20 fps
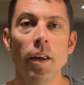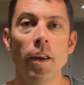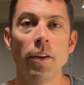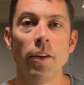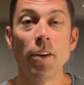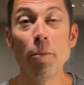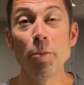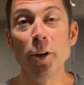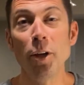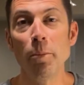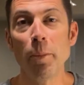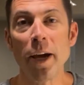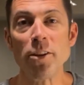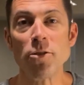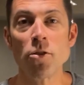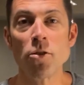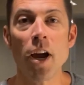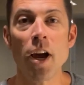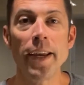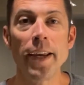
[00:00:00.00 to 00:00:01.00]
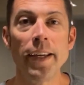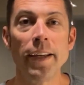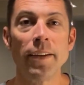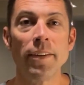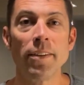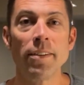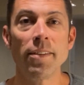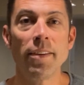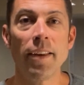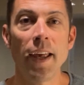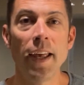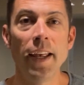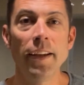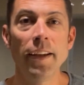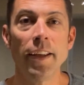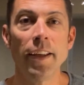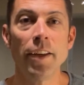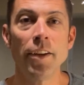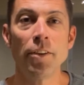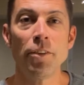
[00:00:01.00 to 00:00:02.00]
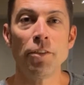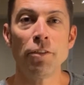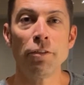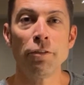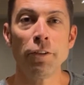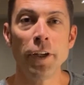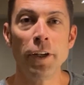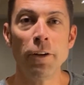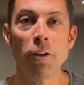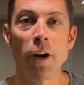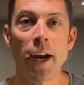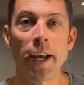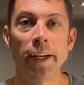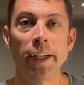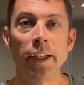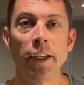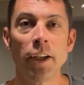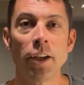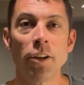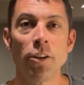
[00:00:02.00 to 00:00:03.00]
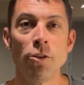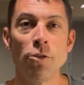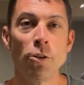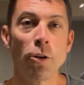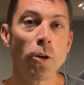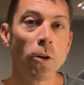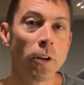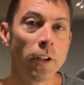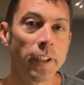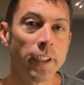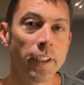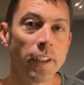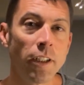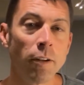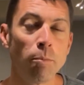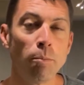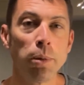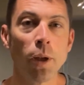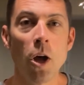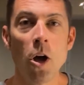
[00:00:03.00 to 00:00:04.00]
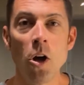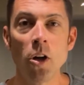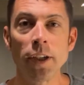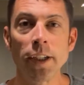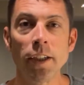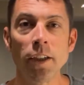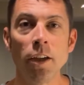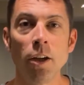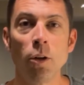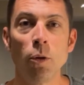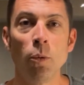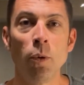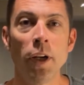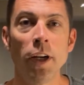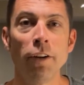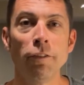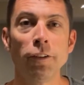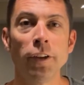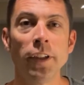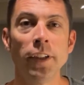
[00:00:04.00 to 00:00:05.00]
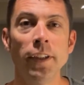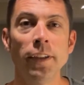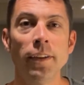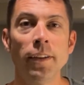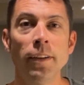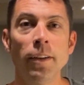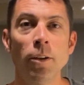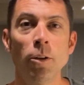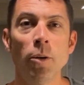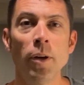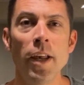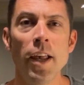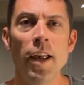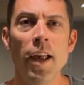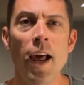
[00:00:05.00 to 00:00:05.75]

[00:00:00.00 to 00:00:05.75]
Something you might try instead is free writing, journaling, blogging, whatever you need to do.